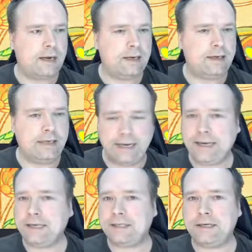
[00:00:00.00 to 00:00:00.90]

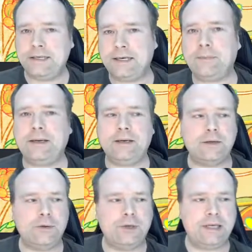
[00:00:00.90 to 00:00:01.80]
Ladies and
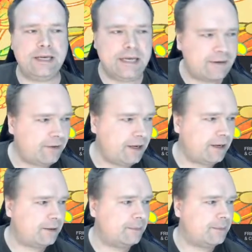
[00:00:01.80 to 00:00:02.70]
gentlemen, good
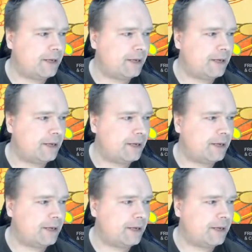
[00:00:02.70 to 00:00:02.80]
evening.